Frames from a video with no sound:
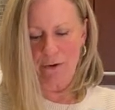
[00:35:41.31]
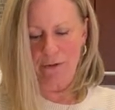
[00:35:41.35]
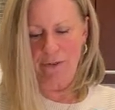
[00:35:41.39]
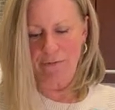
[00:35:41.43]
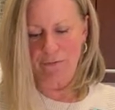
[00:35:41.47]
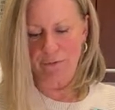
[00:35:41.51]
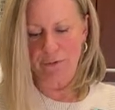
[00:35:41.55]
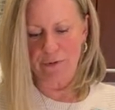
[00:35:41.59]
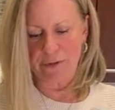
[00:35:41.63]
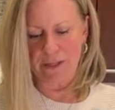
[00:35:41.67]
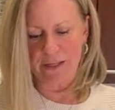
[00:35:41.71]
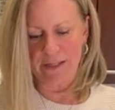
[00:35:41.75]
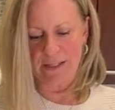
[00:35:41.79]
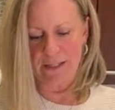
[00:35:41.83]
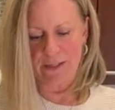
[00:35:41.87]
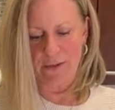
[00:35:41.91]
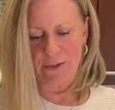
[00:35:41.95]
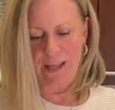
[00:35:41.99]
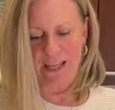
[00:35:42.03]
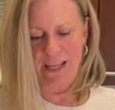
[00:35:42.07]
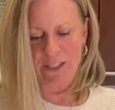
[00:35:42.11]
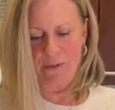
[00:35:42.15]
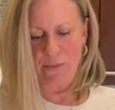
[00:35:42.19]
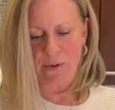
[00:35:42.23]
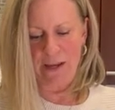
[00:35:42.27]
through this, so
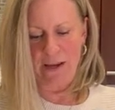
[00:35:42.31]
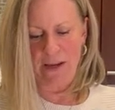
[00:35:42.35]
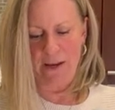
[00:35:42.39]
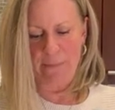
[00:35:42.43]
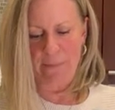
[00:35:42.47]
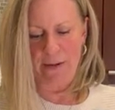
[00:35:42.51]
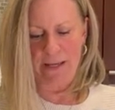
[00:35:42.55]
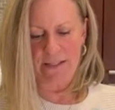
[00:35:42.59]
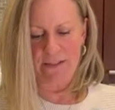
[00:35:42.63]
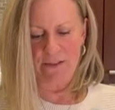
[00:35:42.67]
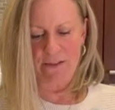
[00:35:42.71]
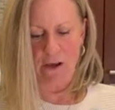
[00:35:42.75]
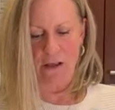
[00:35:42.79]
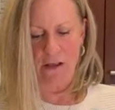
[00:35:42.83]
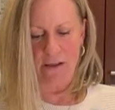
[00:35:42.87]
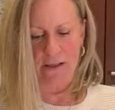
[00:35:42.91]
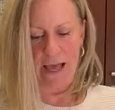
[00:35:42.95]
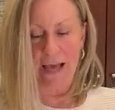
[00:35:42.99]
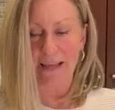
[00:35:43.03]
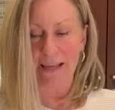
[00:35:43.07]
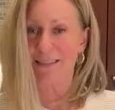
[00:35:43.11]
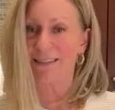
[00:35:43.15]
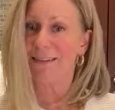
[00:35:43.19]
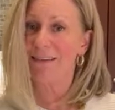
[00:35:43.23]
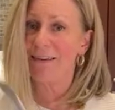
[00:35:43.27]
that's why I add my salt
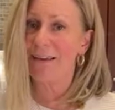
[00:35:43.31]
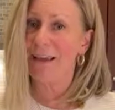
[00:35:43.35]
last.